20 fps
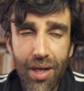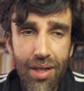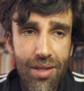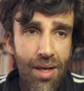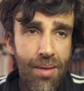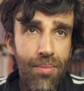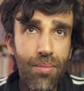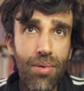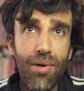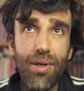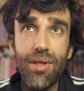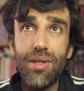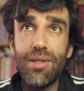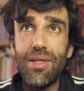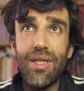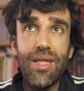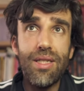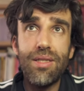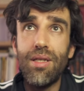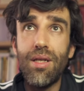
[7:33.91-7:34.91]
example
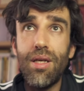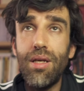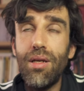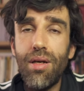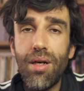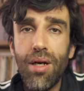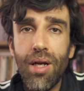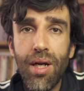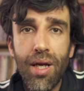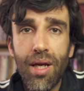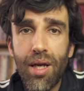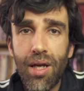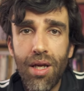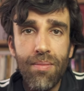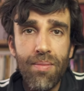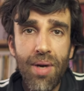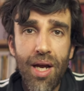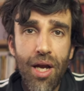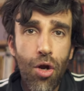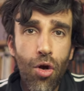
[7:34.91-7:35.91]
is just here
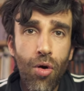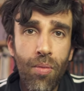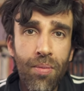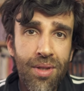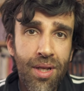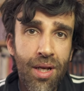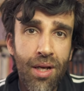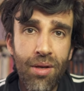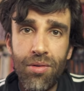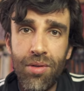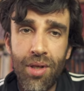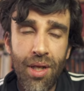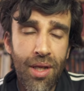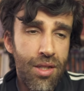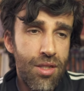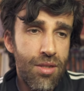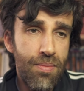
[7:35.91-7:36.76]
in my hometown in